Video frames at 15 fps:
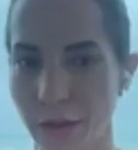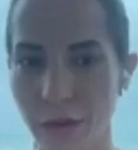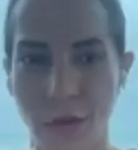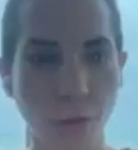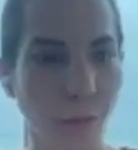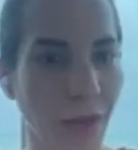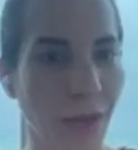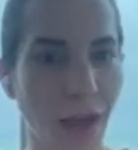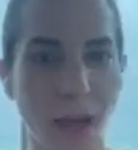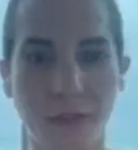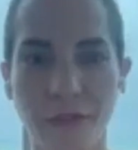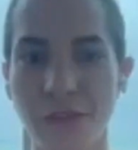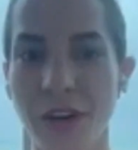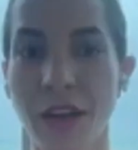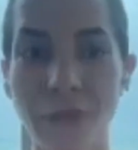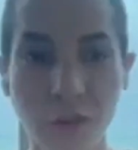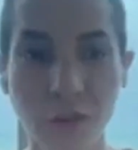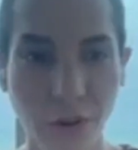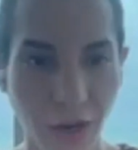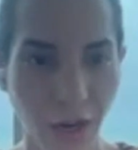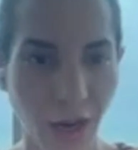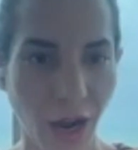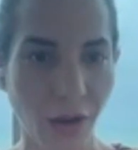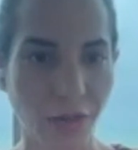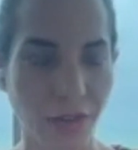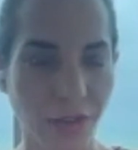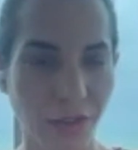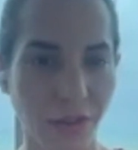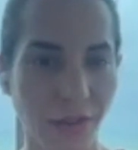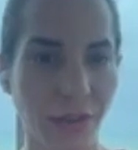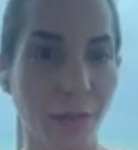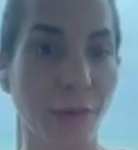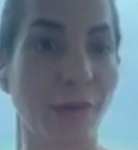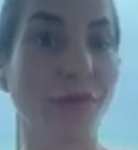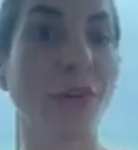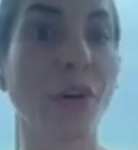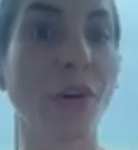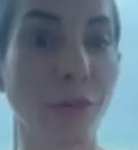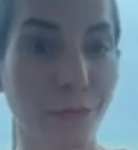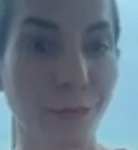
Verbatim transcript: you may have never encountered it before